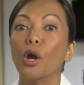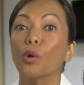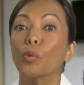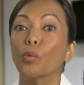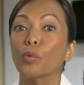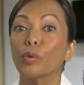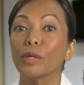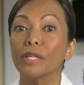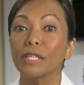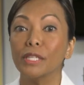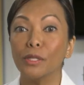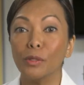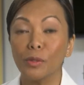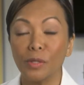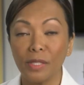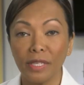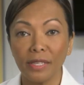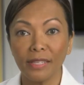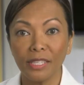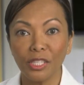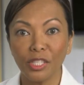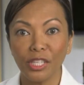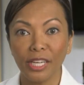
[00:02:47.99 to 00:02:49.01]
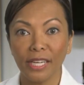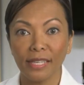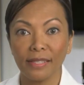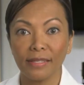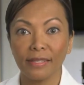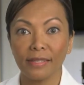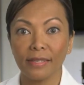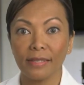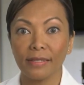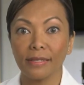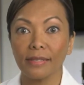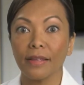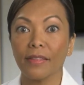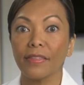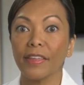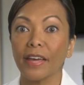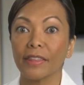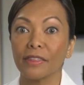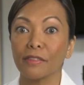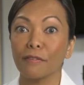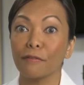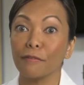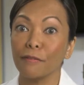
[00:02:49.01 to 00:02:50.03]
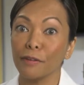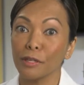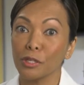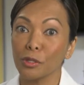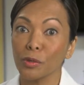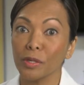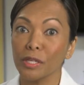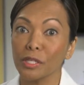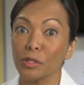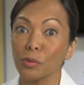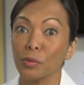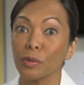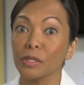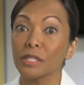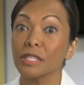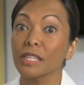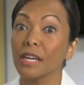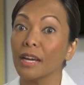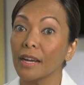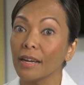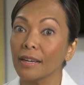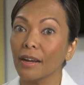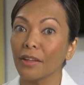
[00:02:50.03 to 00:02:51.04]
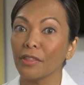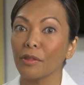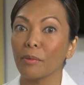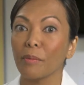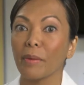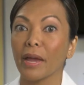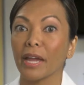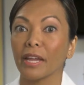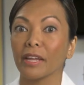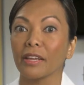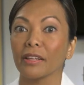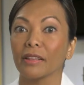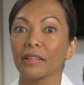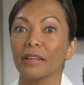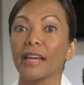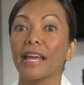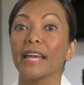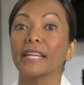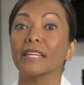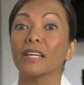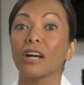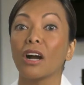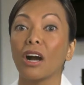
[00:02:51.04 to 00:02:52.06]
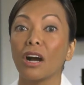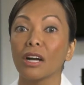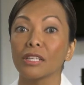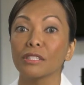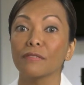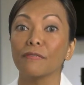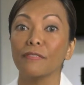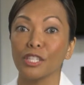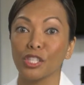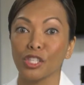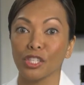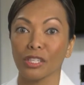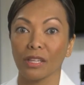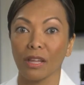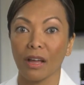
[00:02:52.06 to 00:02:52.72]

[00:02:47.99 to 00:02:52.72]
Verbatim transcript: reducing the chances that the vitreous will tug on the macula and cause vision